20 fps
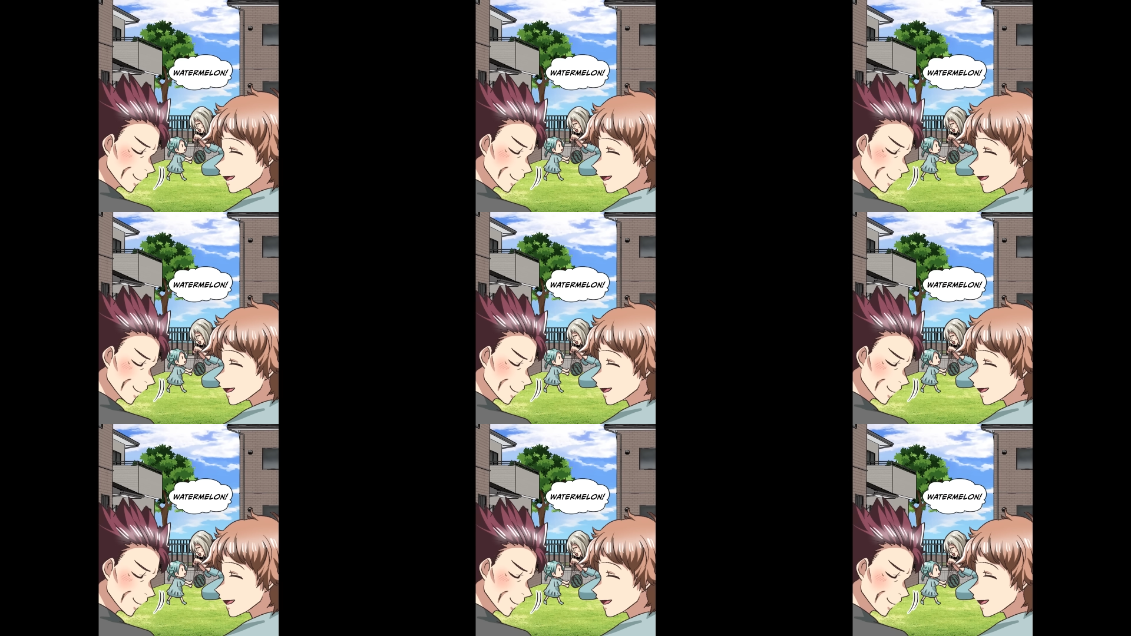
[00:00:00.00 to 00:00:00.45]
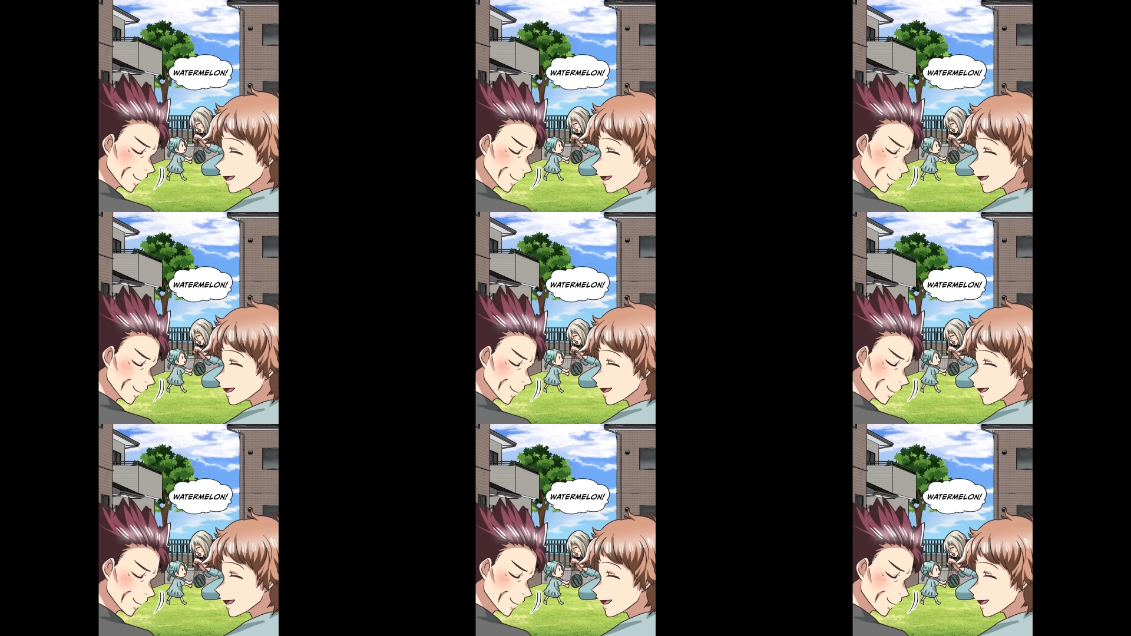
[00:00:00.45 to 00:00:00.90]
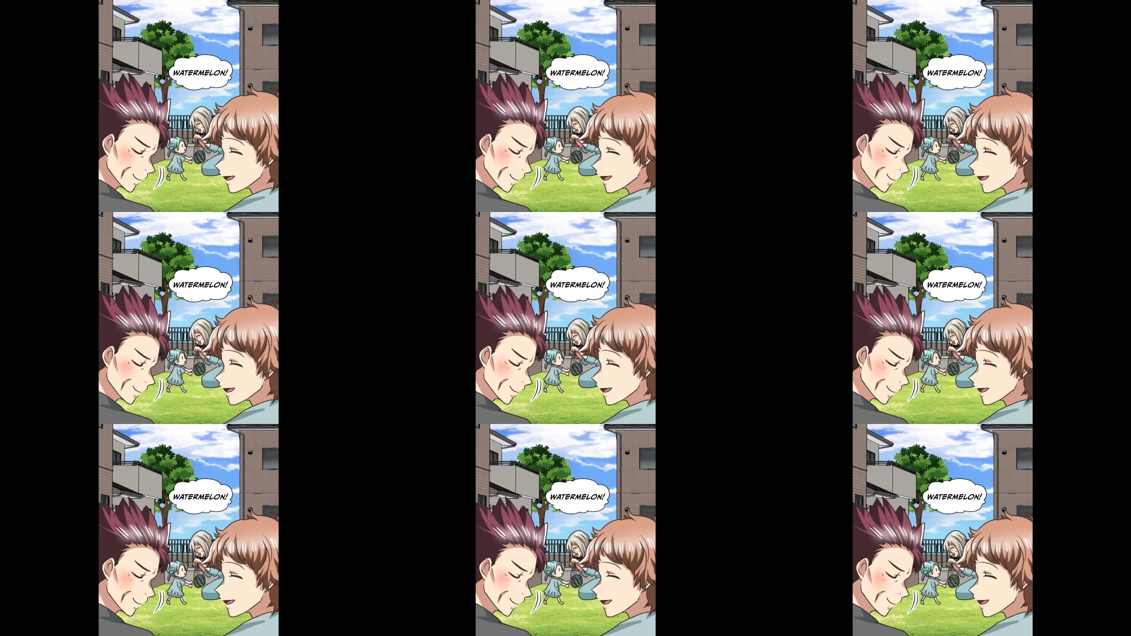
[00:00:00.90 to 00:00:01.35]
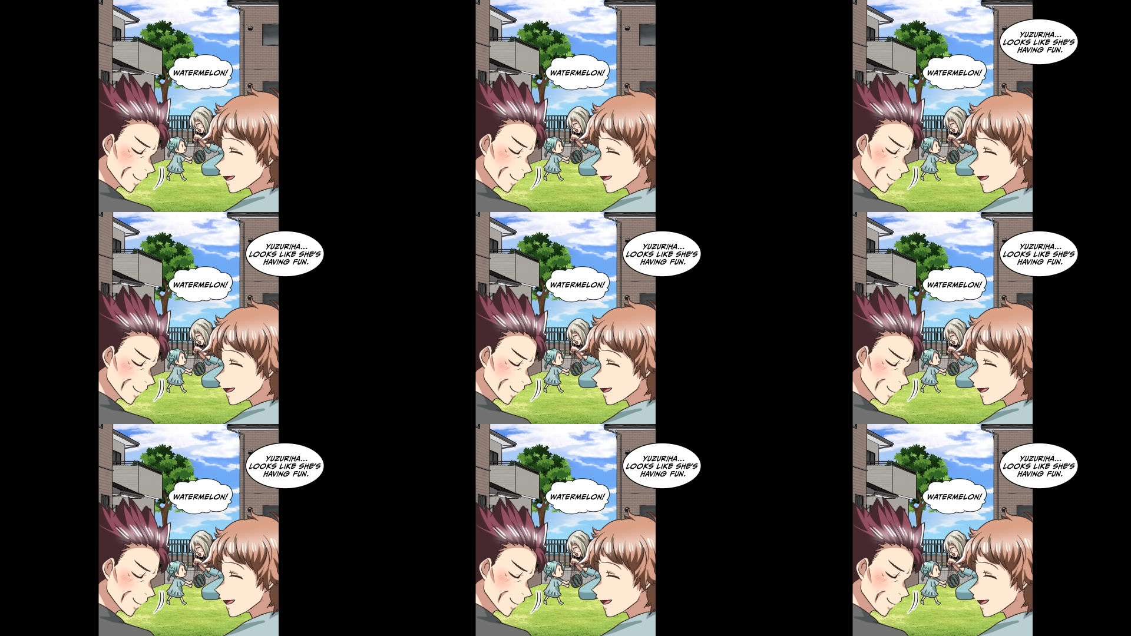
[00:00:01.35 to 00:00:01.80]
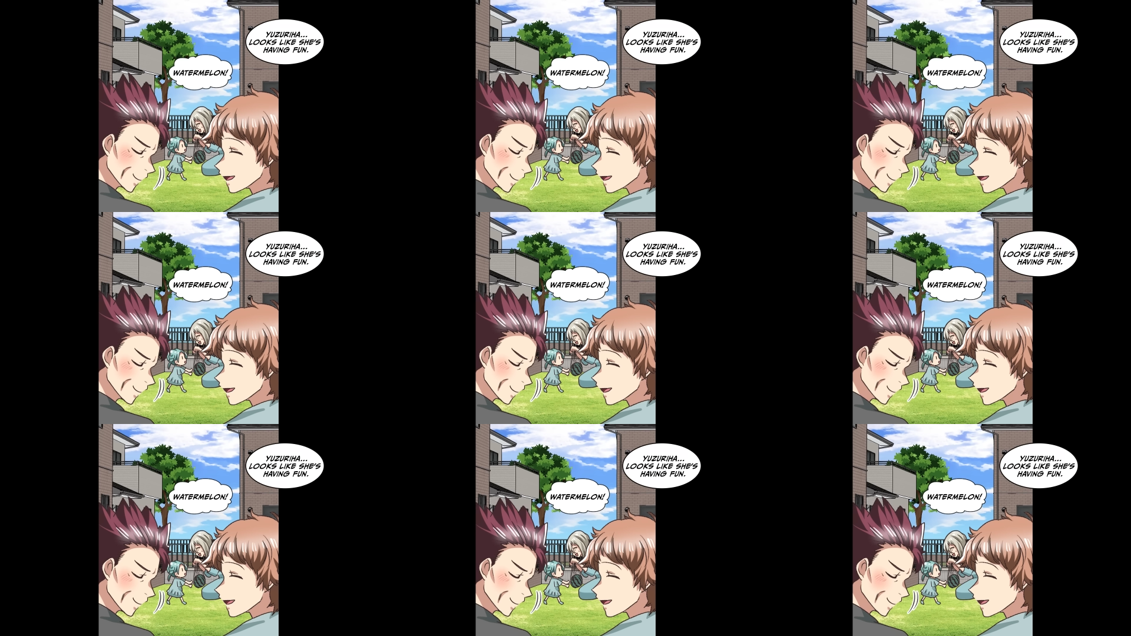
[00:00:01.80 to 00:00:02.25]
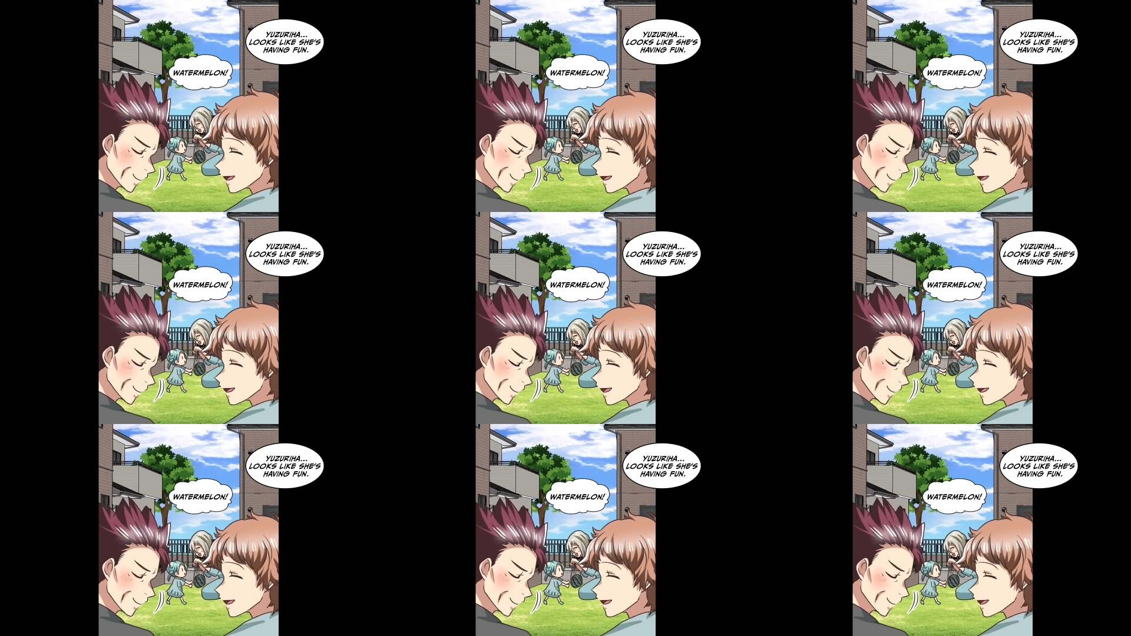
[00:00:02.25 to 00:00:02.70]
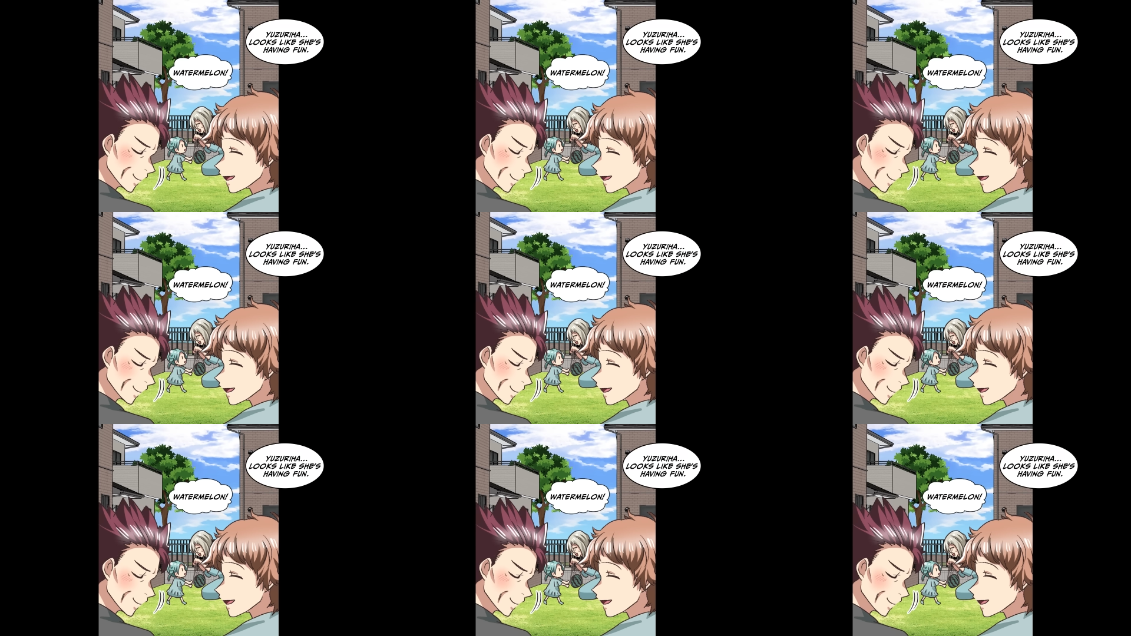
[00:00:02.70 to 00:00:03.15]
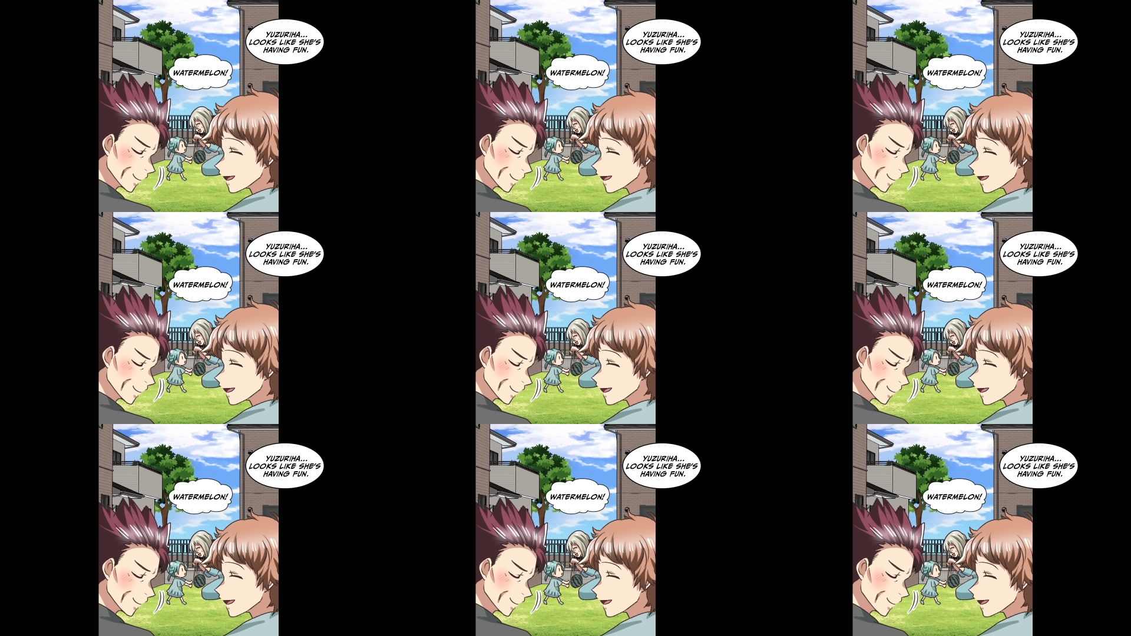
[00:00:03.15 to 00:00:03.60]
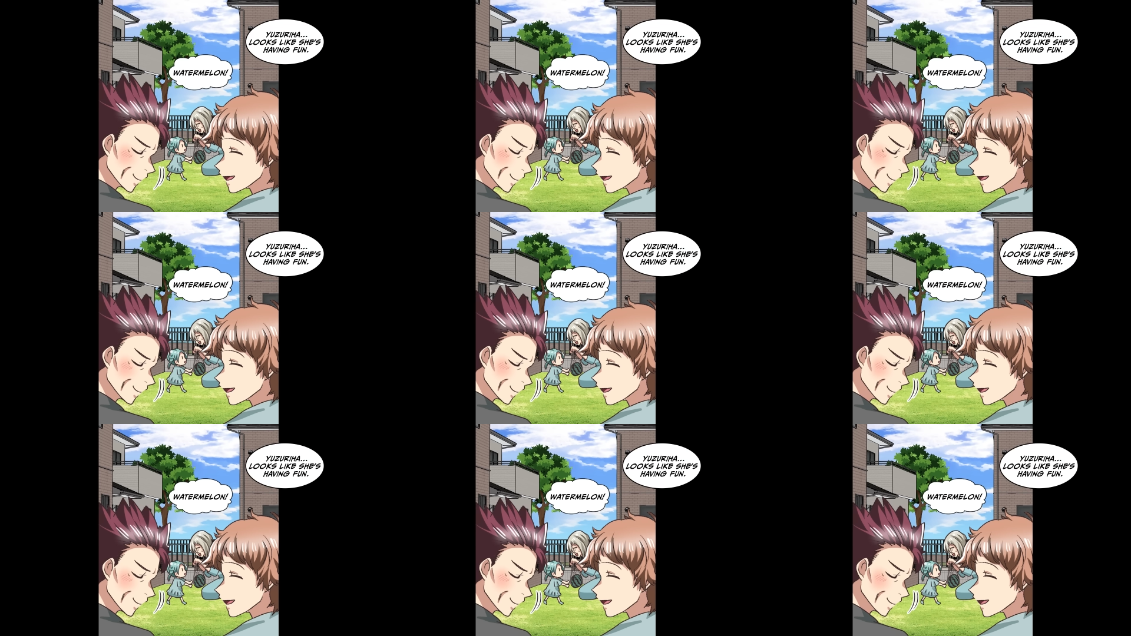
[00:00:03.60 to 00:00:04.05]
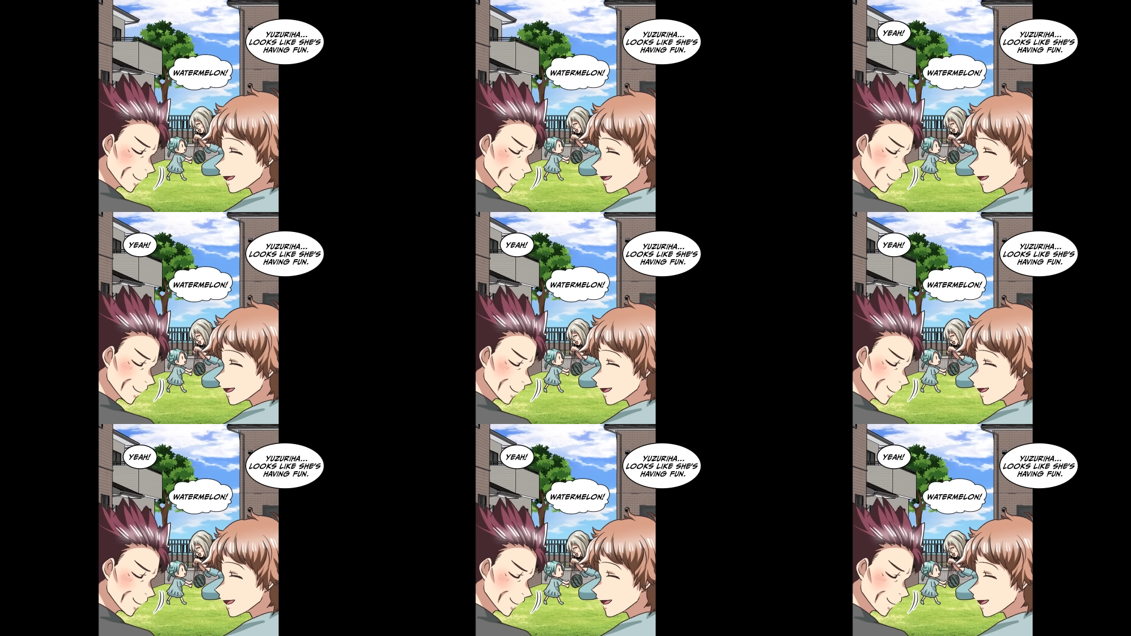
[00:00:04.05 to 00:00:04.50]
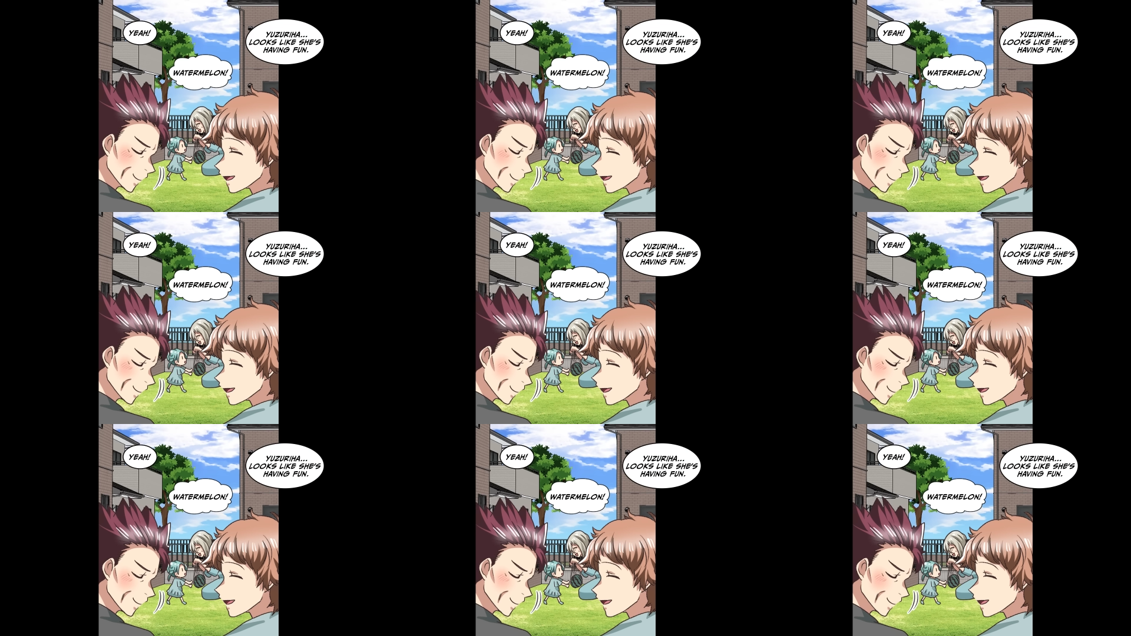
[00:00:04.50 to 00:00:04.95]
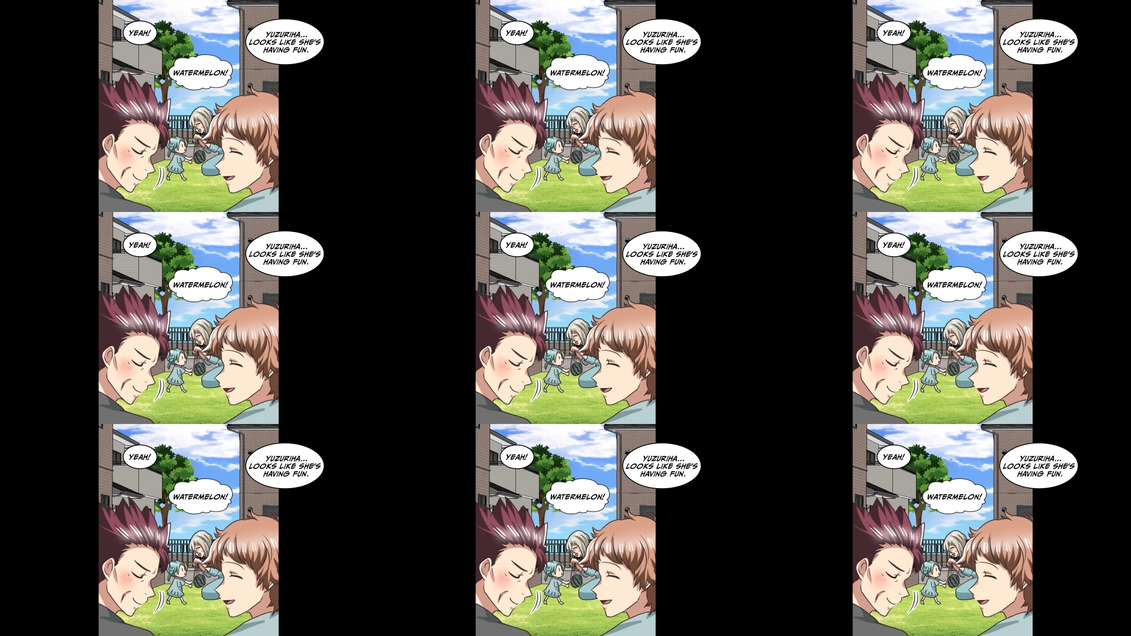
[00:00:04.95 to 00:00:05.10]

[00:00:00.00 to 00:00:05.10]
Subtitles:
(no speaker visible)